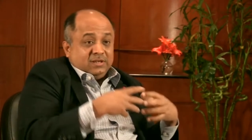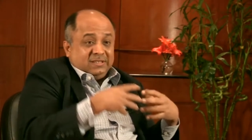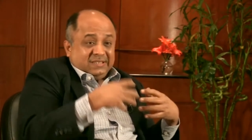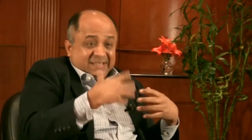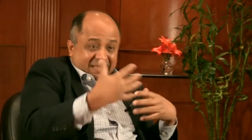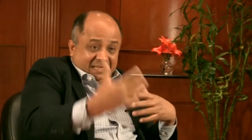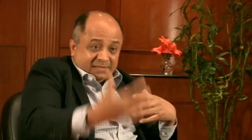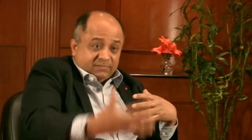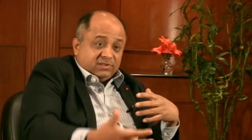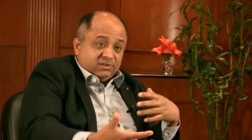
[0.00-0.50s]

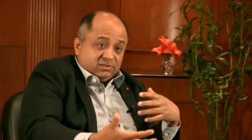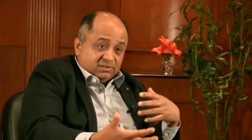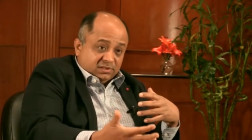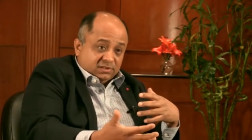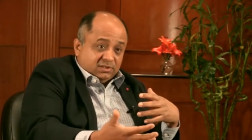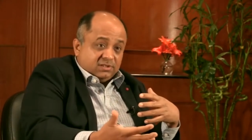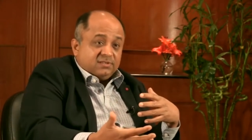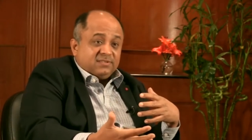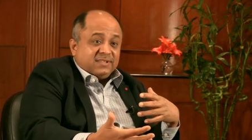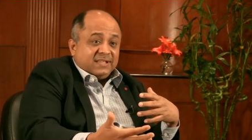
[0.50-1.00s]
on
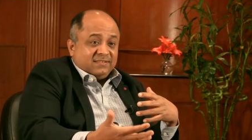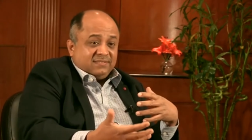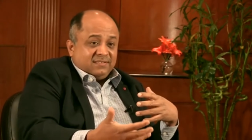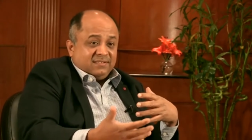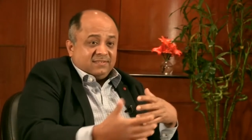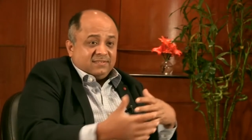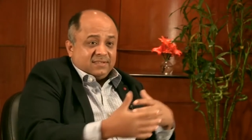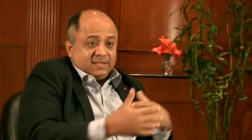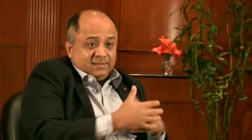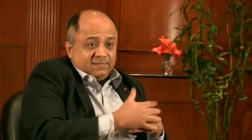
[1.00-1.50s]
television sets
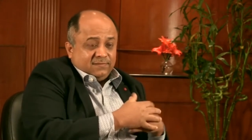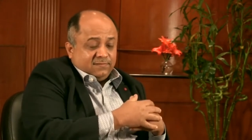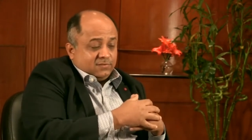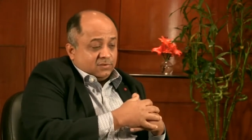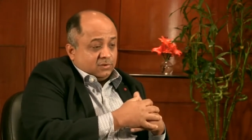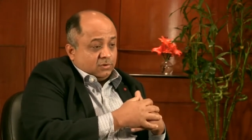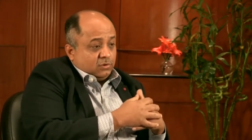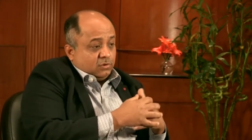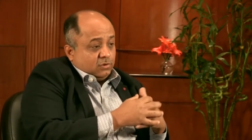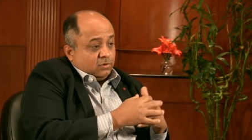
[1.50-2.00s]
itself.
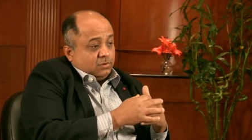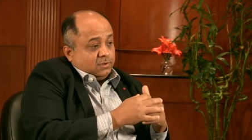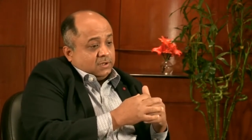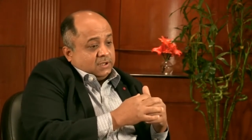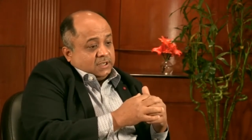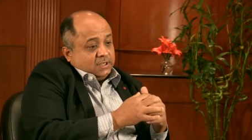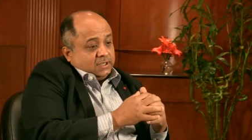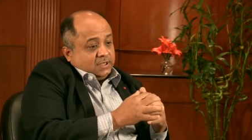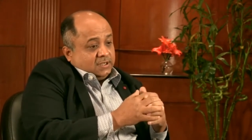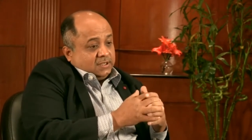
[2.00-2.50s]
So.
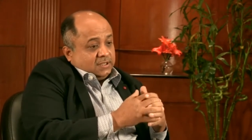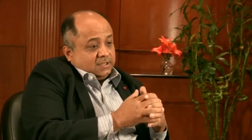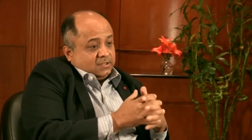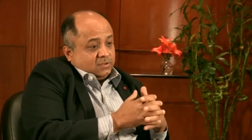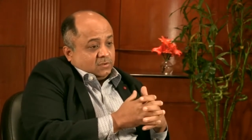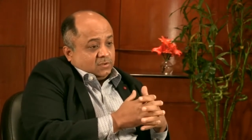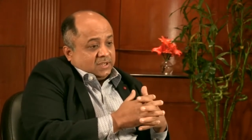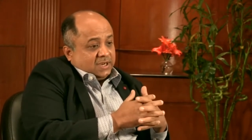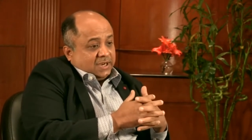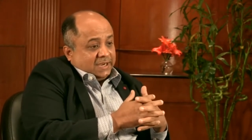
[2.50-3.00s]

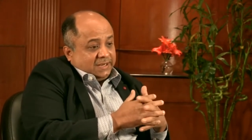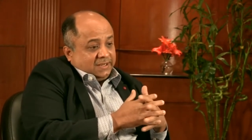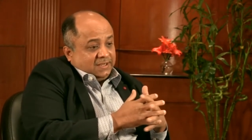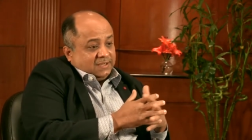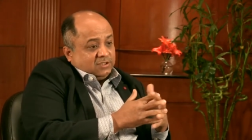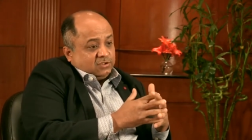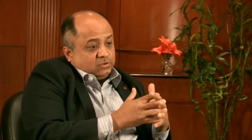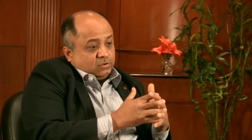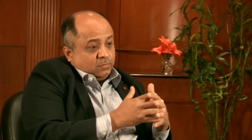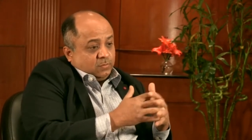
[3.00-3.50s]
So the
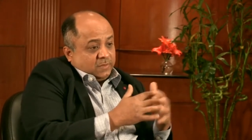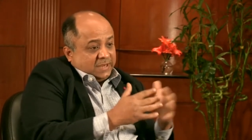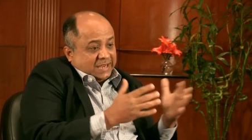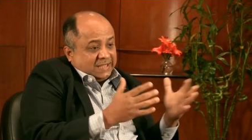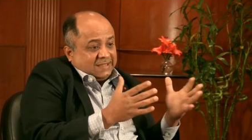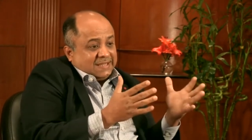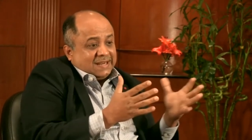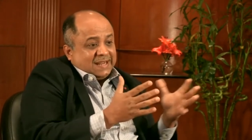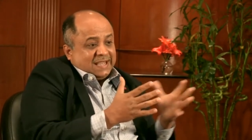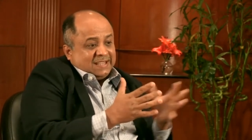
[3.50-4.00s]
idea is to
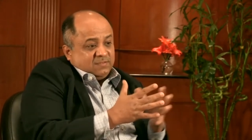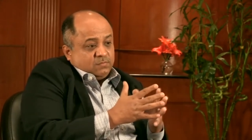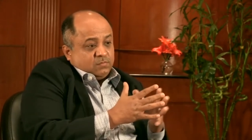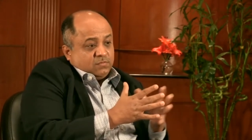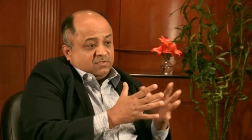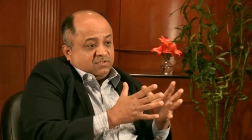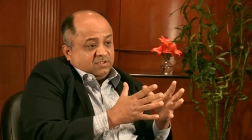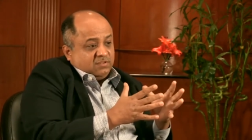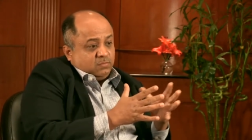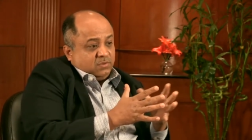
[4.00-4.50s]
make that
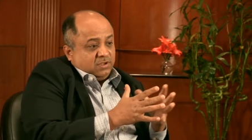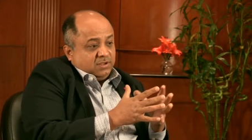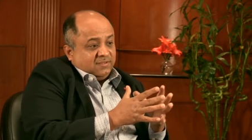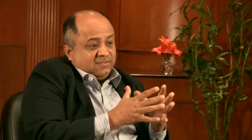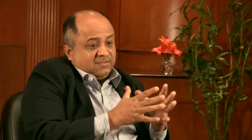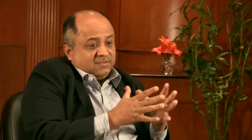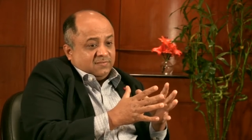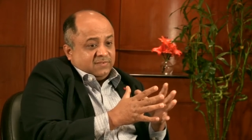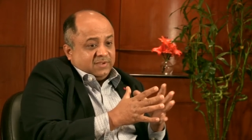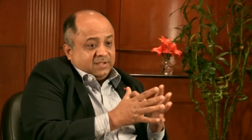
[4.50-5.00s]
Atmos
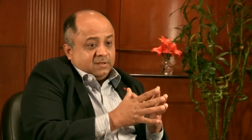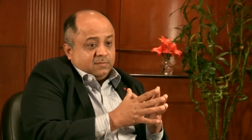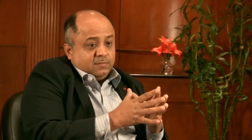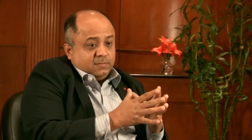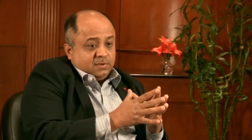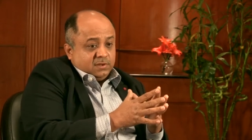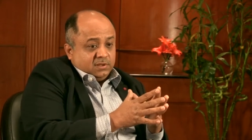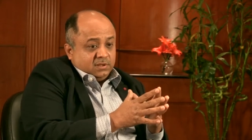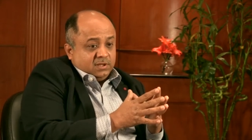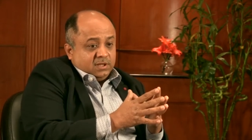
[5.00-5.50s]
experience
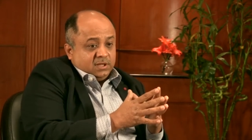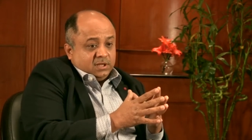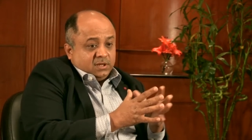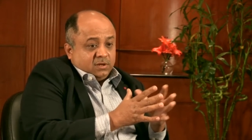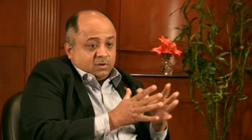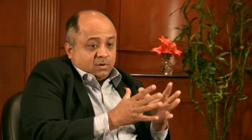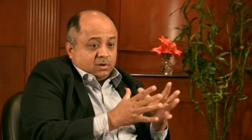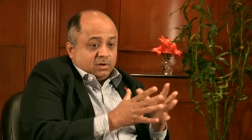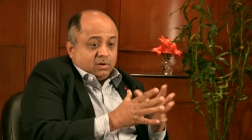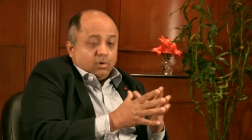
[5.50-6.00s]
available
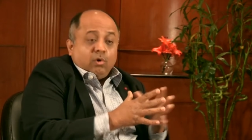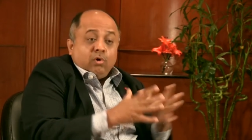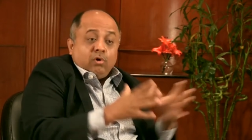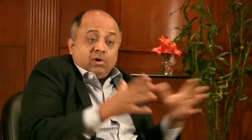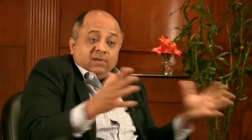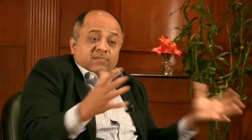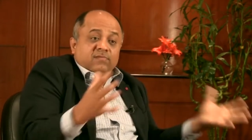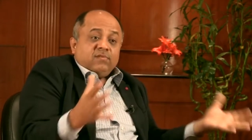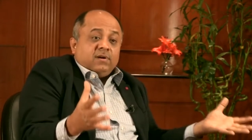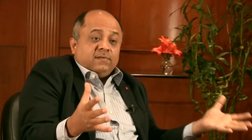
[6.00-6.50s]
on
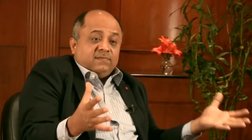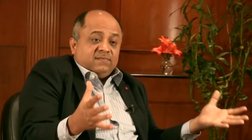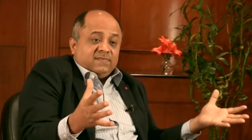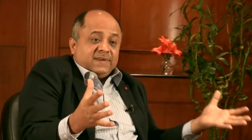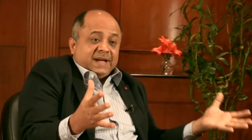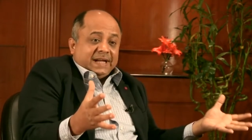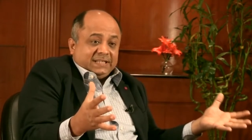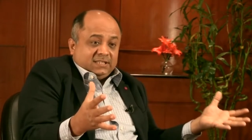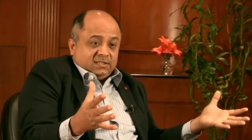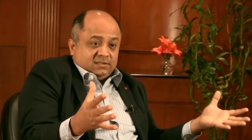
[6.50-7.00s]
all form
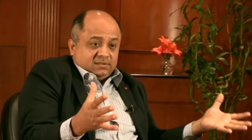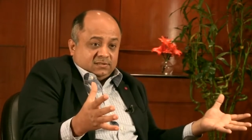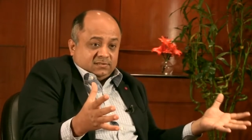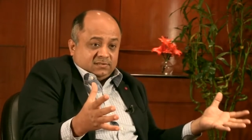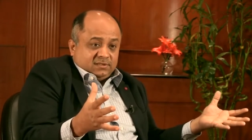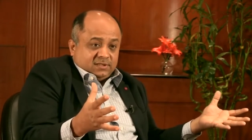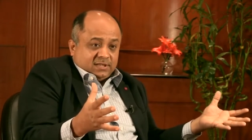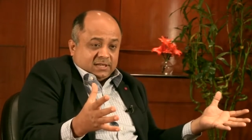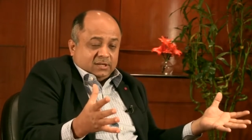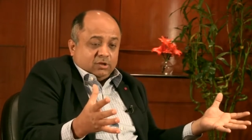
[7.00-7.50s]

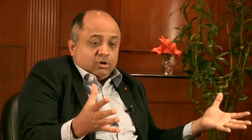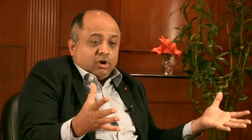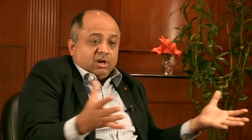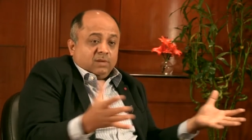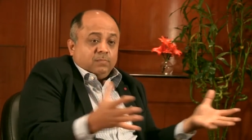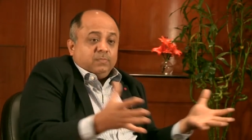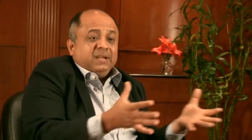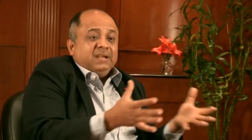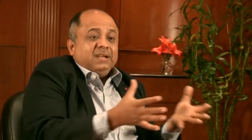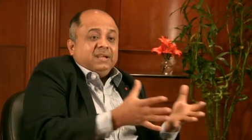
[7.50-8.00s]
factors and
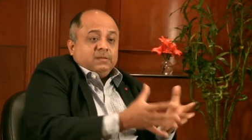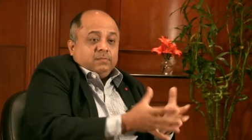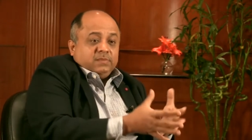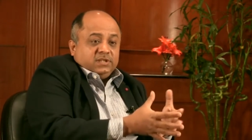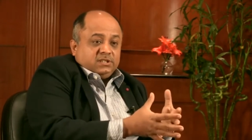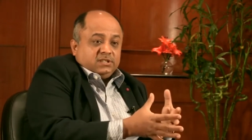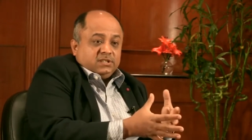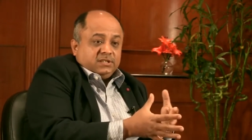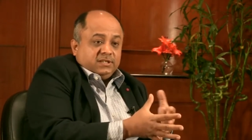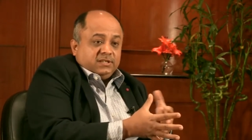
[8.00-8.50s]
not be
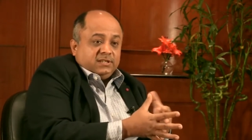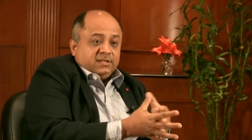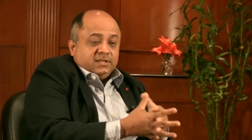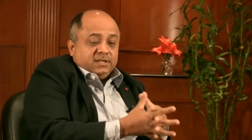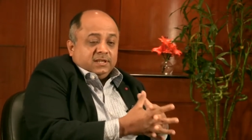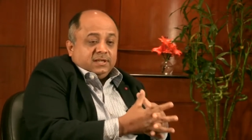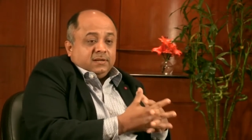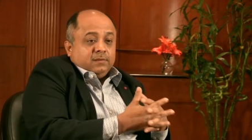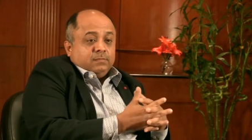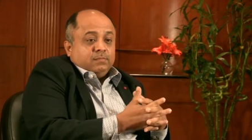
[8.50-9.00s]
limited
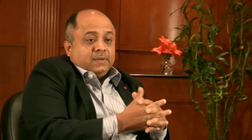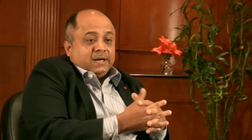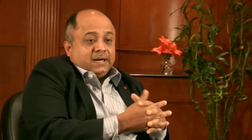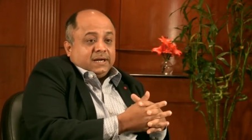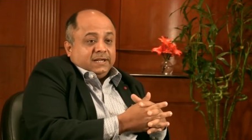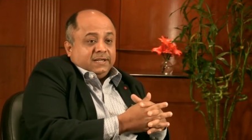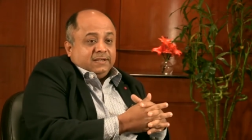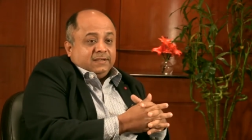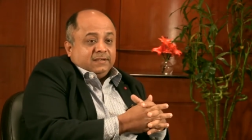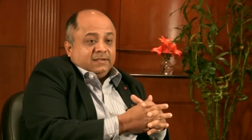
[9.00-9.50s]

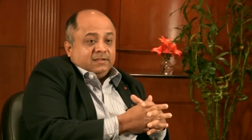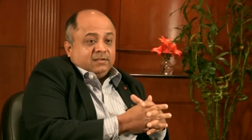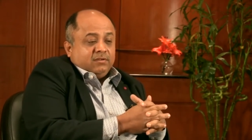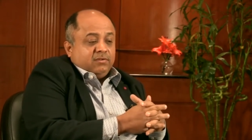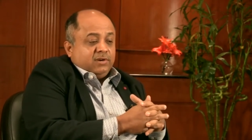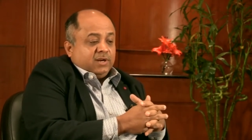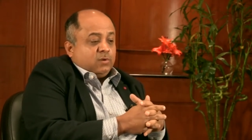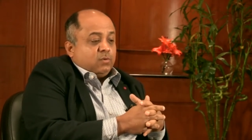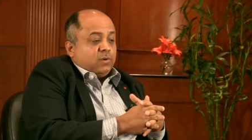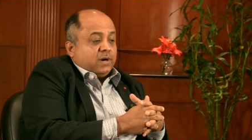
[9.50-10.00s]
by
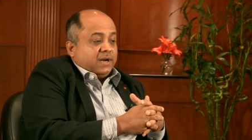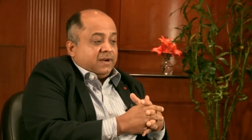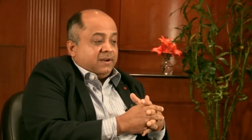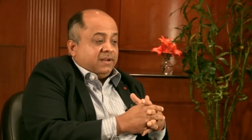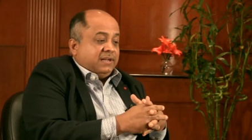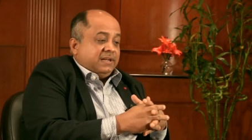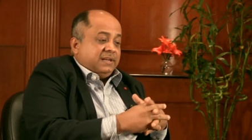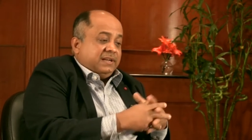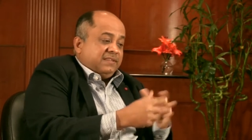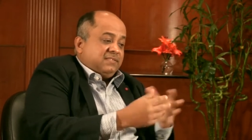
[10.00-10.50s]

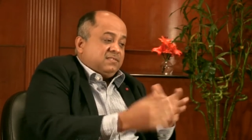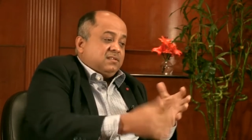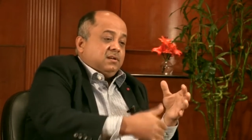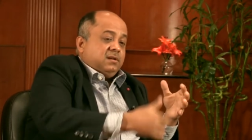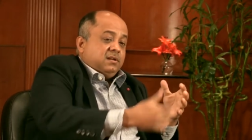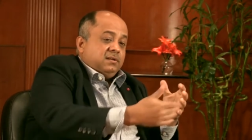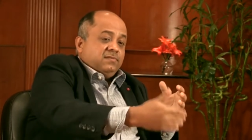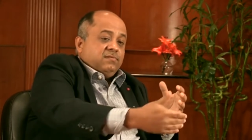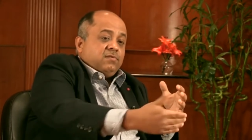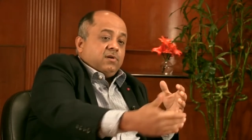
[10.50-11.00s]
requiring a
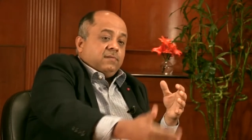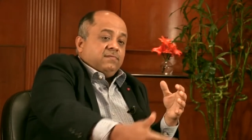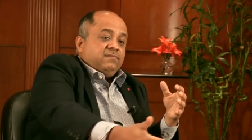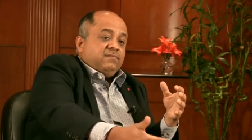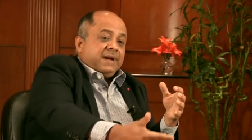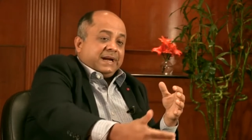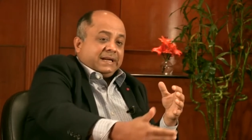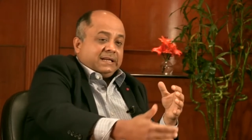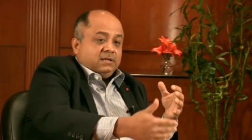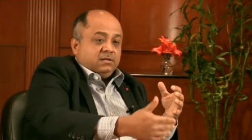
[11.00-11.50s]
certain form
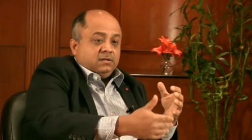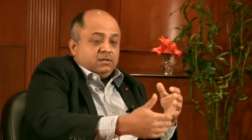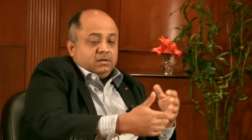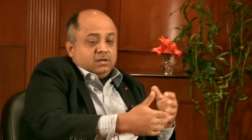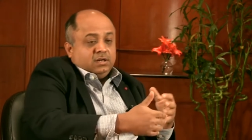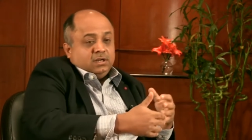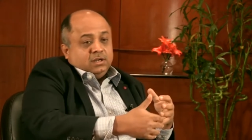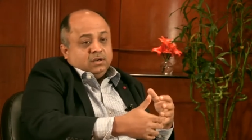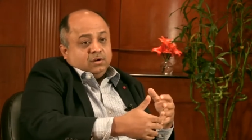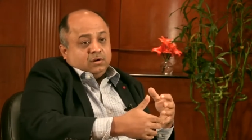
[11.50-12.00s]

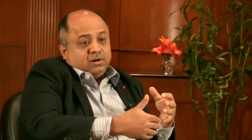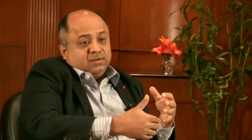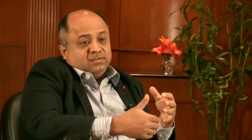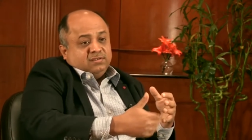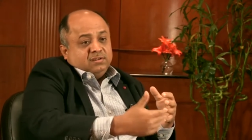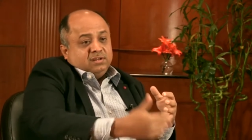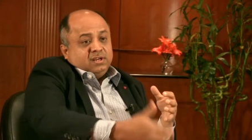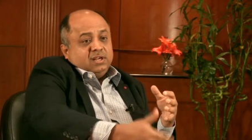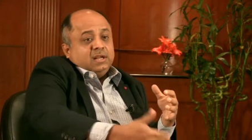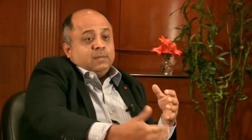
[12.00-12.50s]
factor or
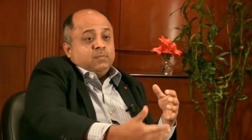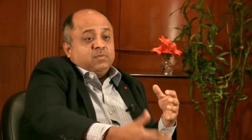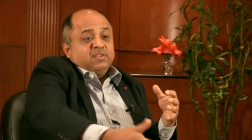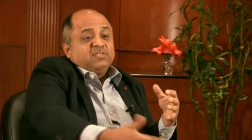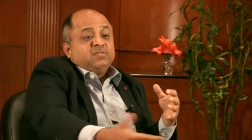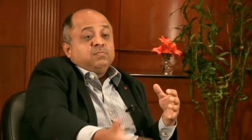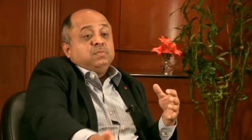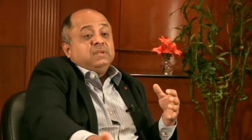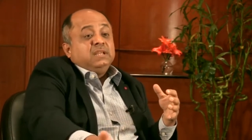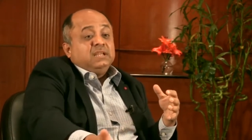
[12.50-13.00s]
certain number
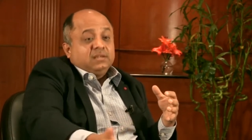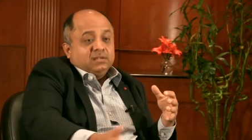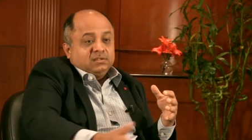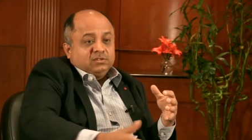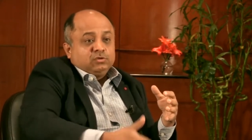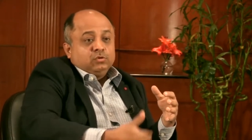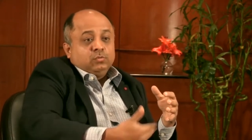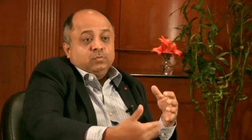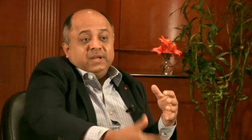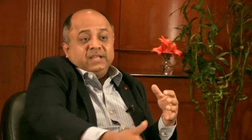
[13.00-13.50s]
of
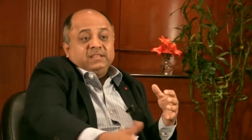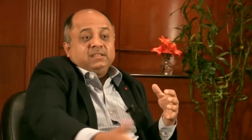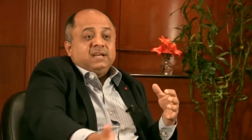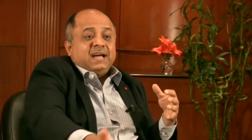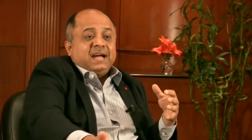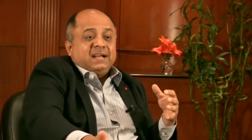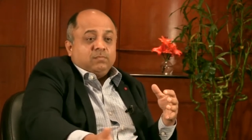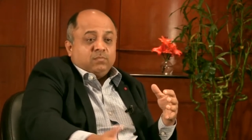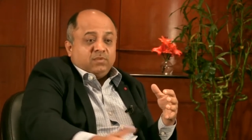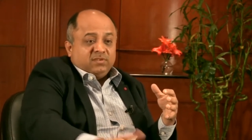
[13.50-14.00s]
speakers to make
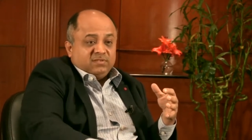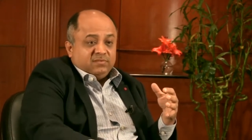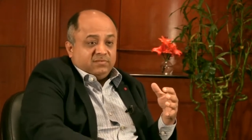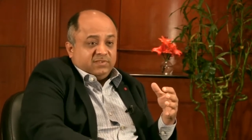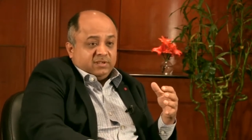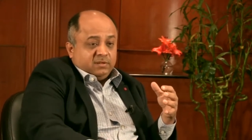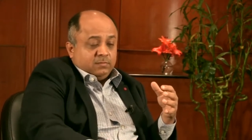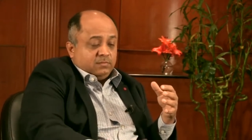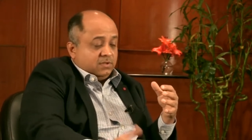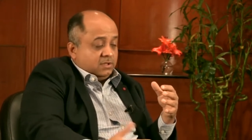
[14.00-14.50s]
the Atmos
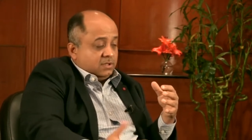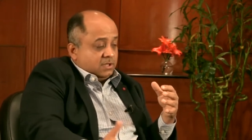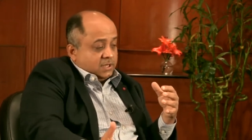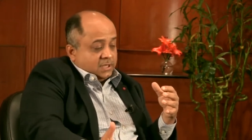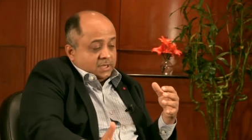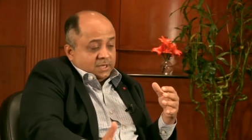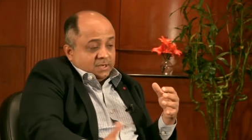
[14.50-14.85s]
available.